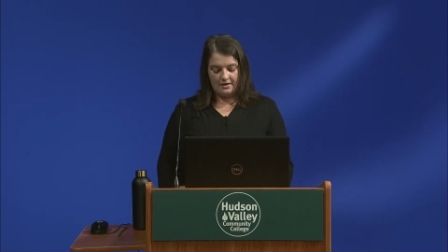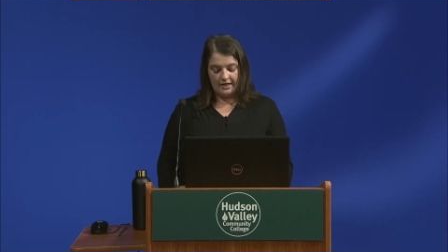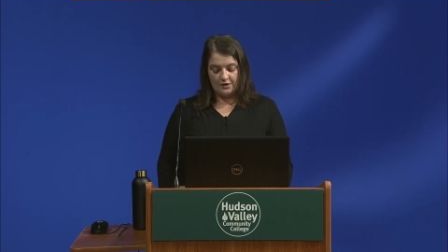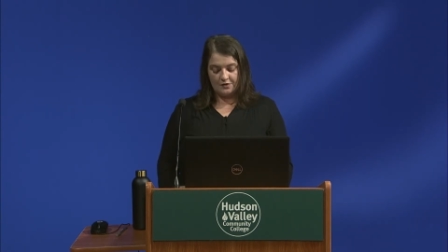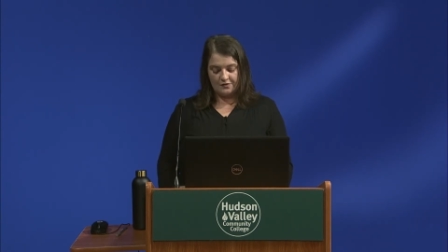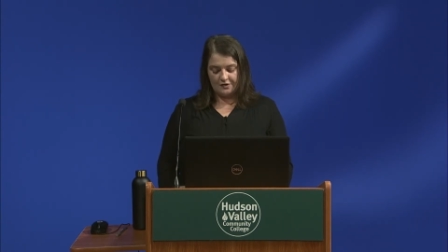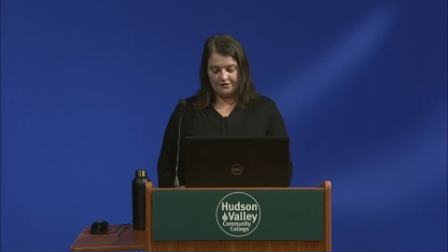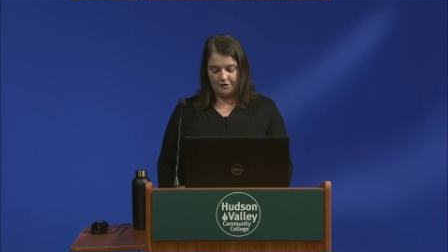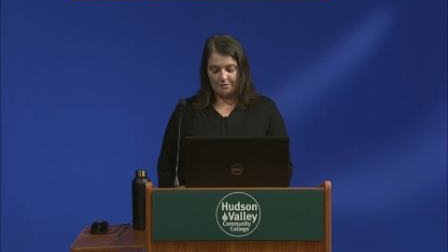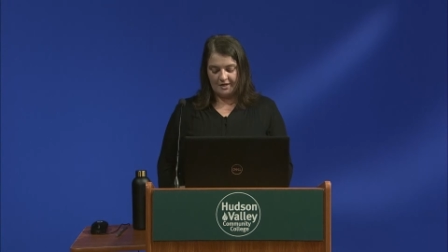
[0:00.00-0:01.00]
in those
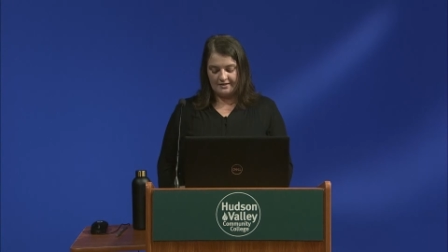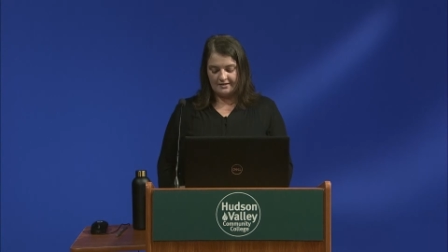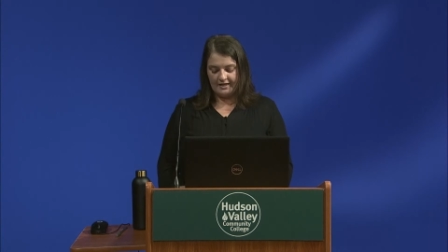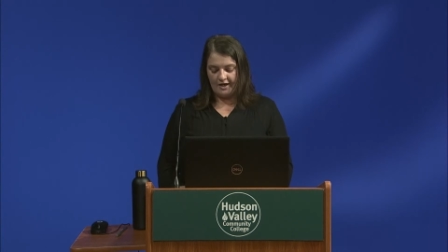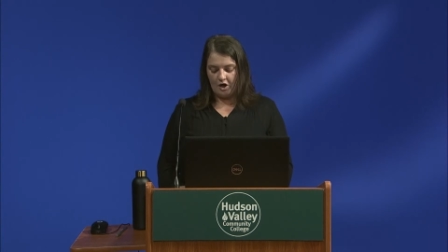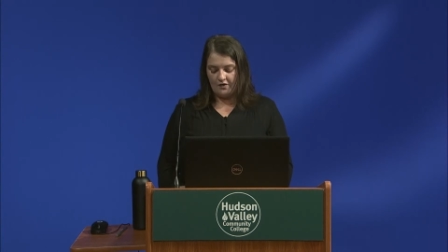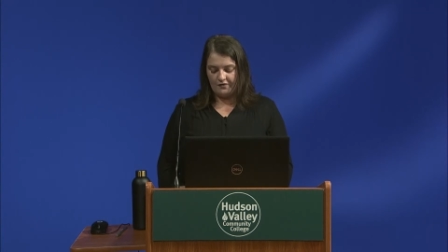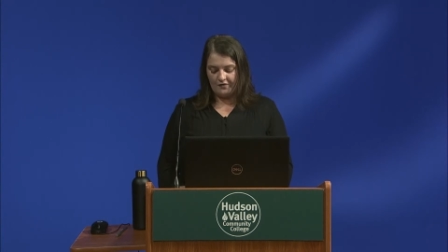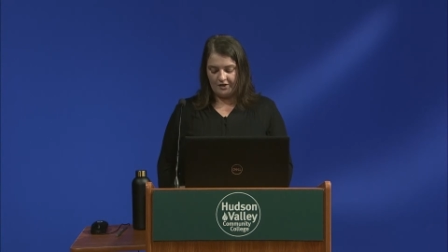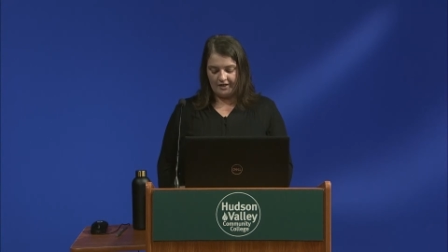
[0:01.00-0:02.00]
first few months, and I
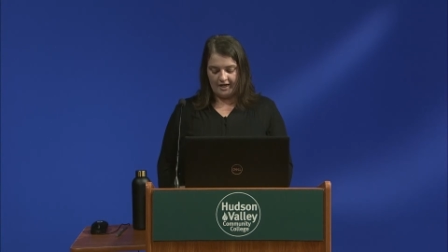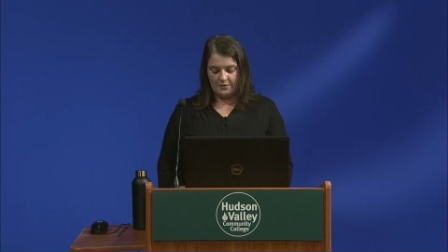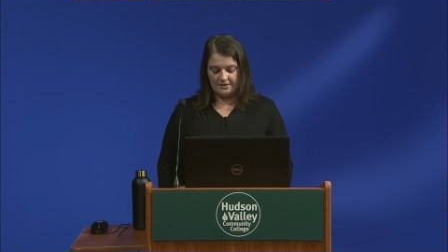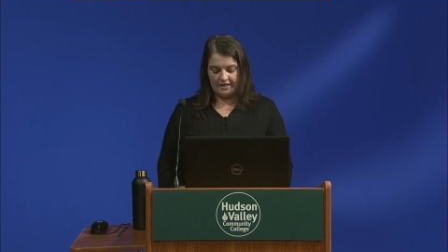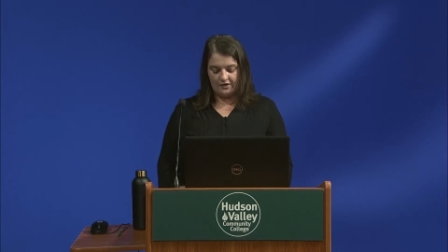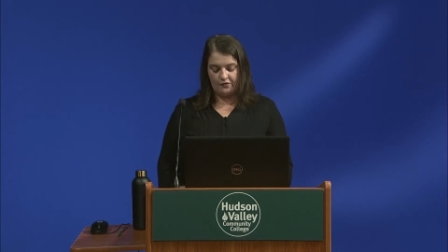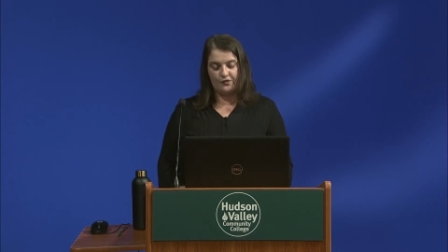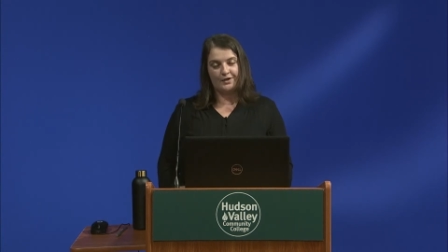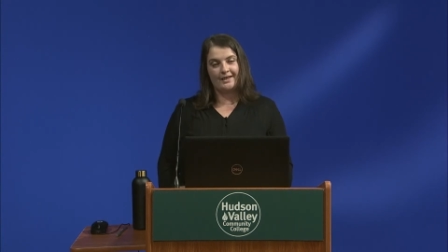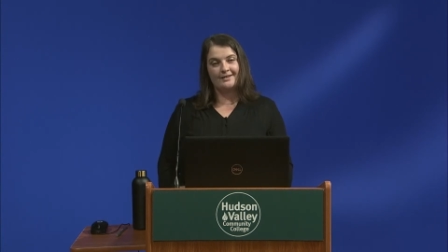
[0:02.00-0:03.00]
often felt like I was getting
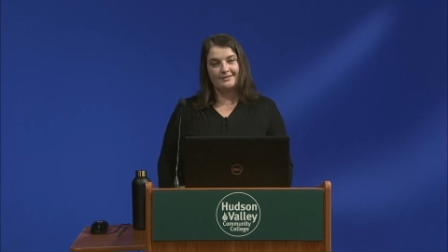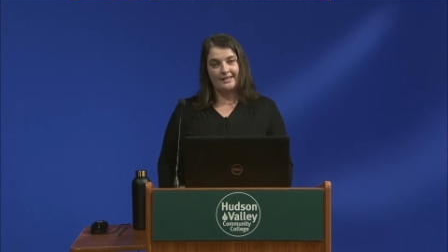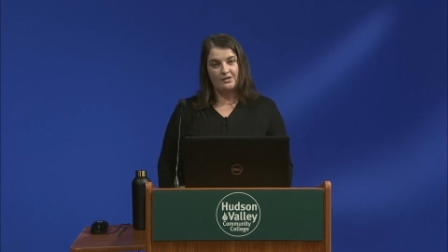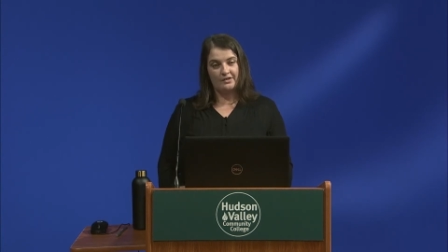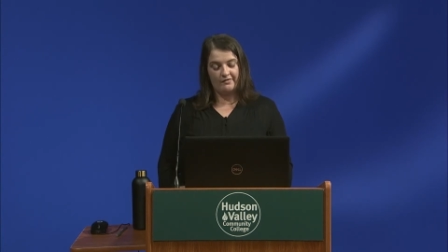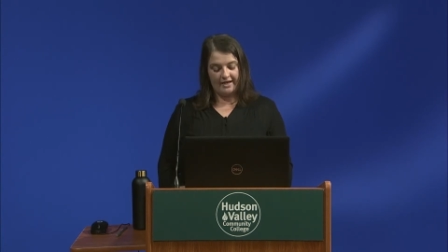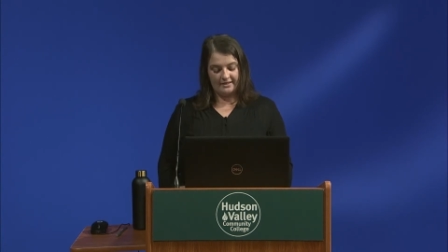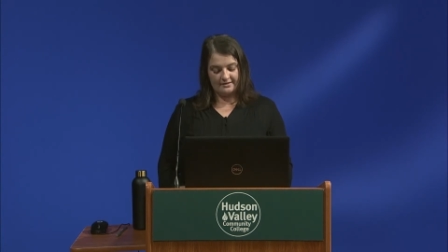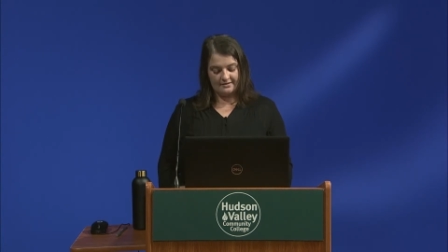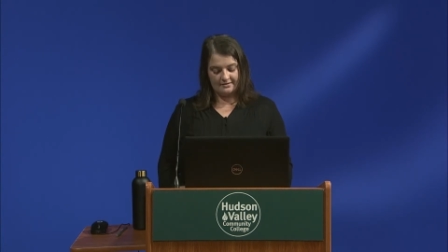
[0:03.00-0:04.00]
free legal
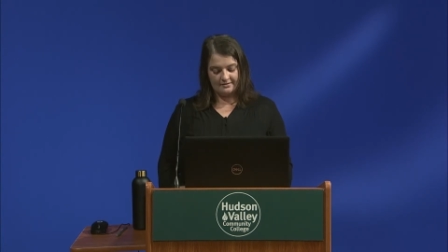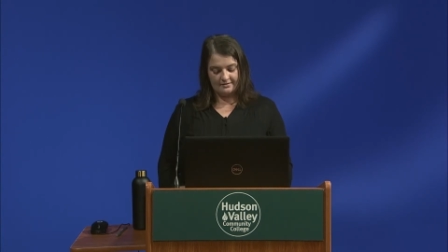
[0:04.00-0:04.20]
advice.